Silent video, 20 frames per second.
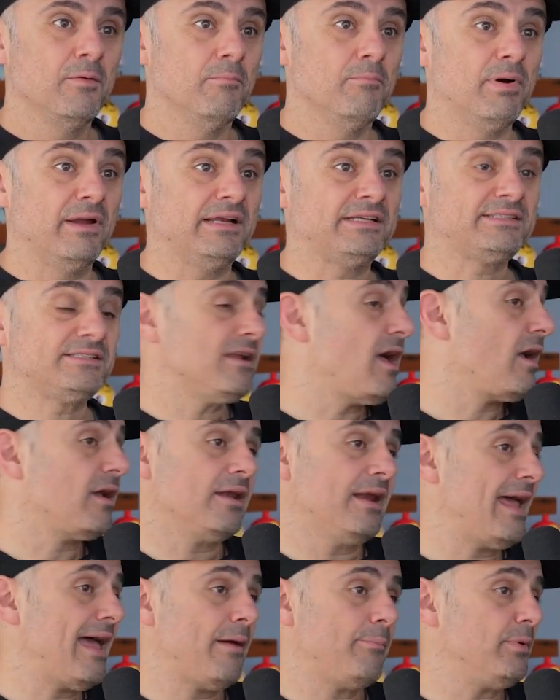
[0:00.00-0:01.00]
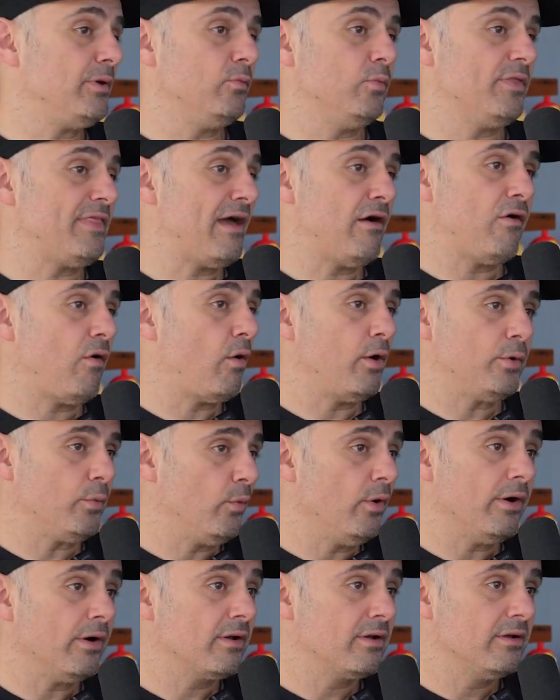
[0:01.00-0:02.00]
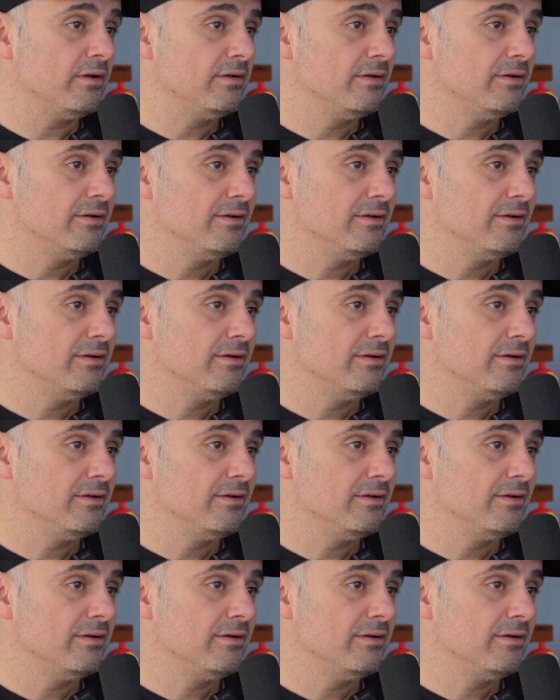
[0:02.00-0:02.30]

but it's not going to happen without hard work.